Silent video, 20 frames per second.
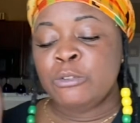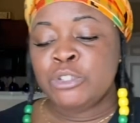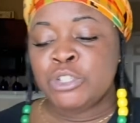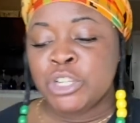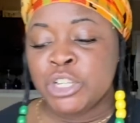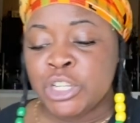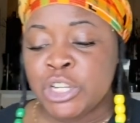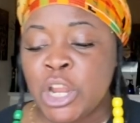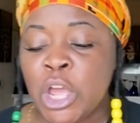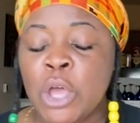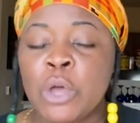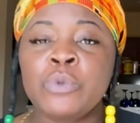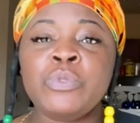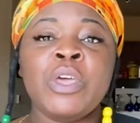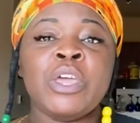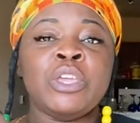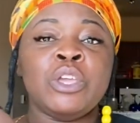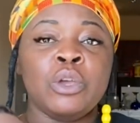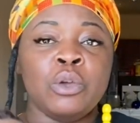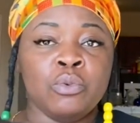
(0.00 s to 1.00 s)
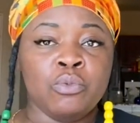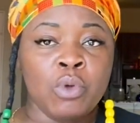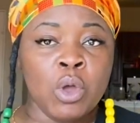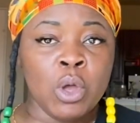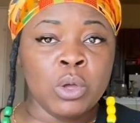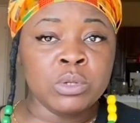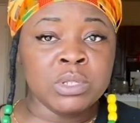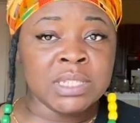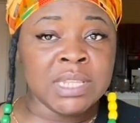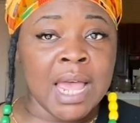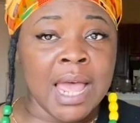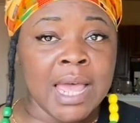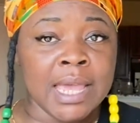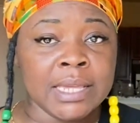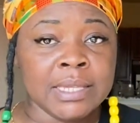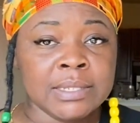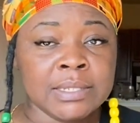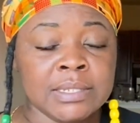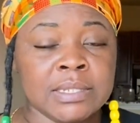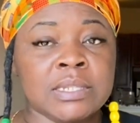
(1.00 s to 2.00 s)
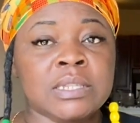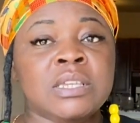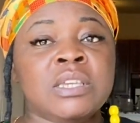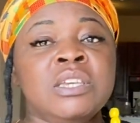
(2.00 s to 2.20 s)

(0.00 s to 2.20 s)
should know that your row size.